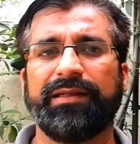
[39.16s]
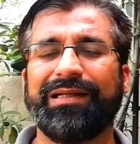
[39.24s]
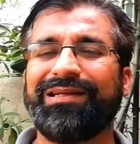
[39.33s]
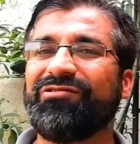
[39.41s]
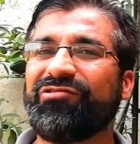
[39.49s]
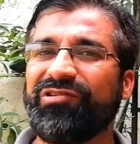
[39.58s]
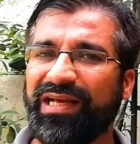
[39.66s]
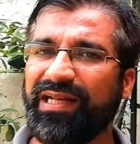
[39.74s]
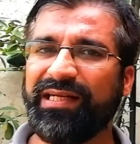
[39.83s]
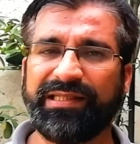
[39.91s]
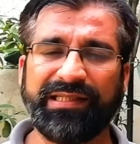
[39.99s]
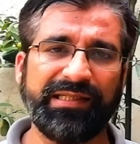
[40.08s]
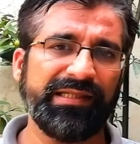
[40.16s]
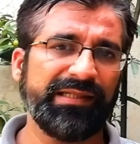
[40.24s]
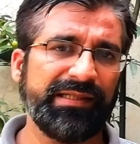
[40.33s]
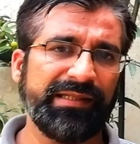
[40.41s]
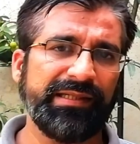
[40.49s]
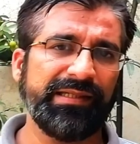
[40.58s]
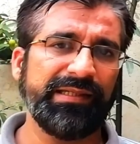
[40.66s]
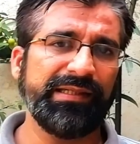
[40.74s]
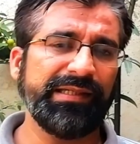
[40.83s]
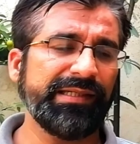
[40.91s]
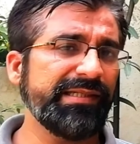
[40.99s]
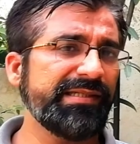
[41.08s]
In reality,
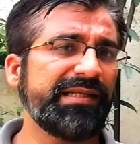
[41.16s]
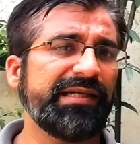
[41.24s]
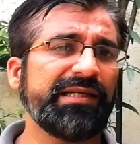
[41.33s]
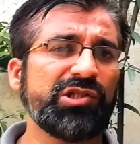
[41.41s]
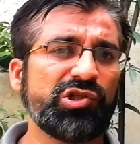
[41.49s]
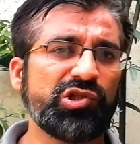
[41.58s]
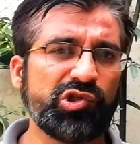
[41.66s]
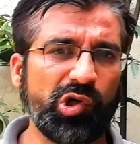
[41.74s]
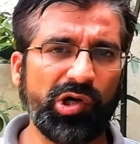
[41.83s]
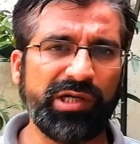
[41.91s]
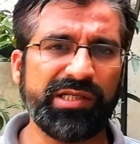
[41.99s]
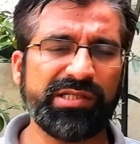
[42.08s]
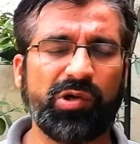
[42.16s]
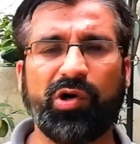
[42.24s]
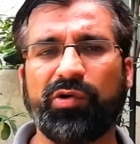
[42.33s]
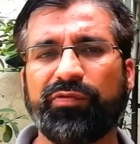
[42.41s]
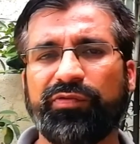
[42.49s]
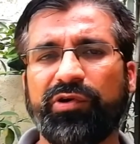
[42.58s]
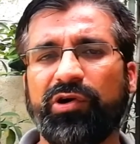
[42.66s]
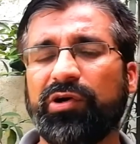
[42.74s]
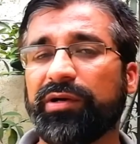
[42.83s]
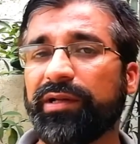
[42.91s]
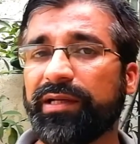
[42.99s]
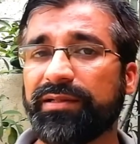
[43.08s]
it is the choice of
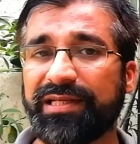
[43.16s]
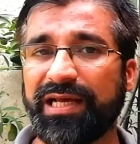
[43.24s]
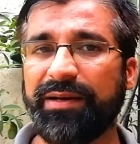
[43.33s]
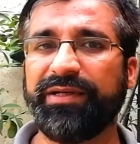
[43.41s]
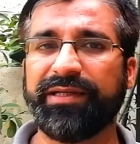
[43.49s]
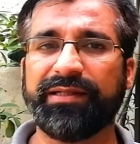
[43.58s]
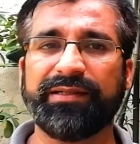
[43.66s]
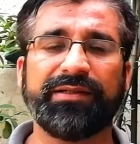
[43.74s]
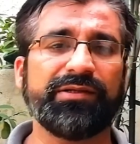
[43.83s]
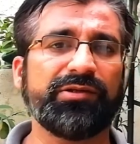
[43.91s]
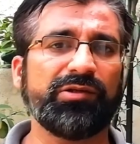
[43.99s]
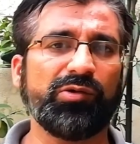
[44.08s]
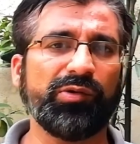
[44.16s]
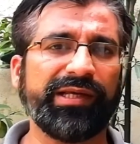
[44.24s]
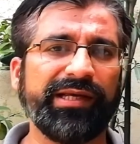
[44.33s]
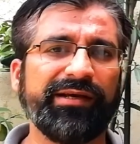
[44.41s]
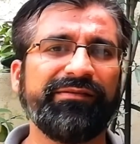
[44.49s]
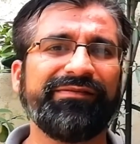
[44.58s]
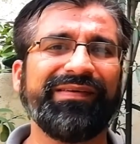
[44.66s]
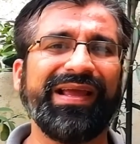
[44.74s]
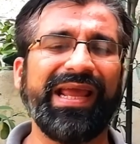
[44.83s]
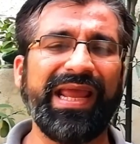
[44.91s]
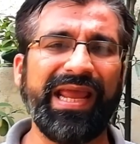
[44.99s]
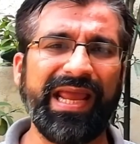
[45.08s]
your examiner to give
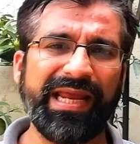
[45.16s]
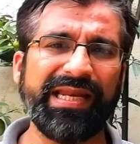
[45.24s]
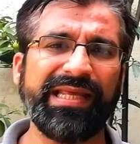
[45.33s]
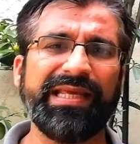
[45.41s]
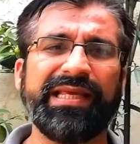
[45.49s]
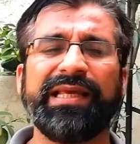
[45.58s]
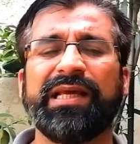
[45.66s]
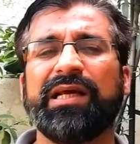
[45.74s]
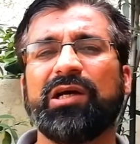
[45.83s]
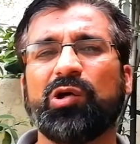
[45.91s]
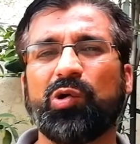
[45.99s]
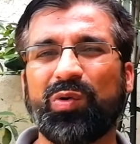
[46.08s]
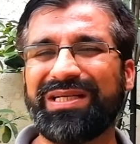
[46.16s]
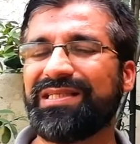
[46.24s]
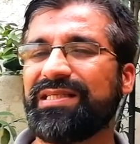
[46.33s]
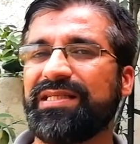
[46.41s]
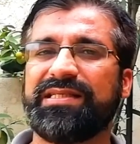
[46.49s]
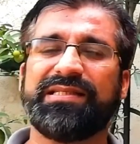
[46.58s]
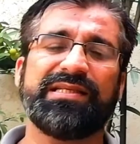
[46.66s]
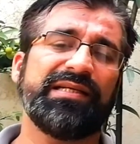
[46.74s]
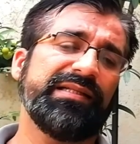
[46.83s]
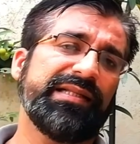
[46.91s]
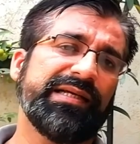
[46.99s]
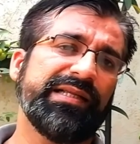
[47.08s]
any questions
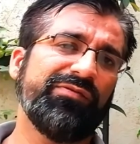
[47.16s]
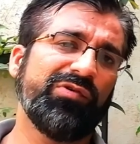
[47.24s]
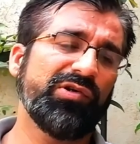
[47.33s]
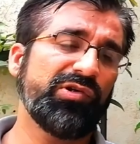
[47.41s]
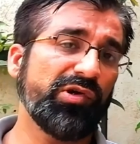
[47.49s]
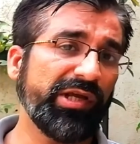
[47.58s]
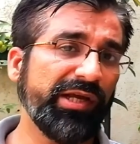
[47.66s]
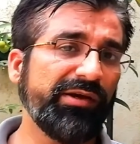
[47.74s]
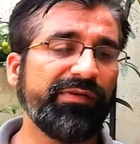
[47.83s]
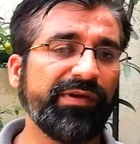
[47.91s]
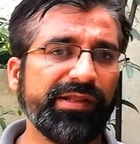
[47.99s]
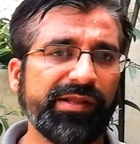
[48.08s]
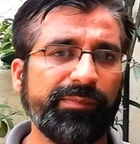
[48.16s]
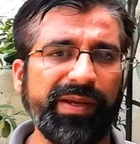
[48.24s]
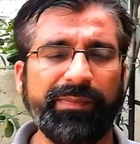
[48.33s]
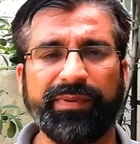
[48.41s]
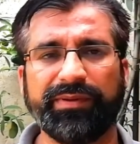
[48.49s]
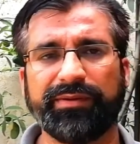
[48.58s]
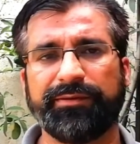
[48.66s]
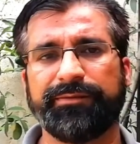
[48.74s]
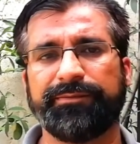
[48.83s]
that he want to give in the paper.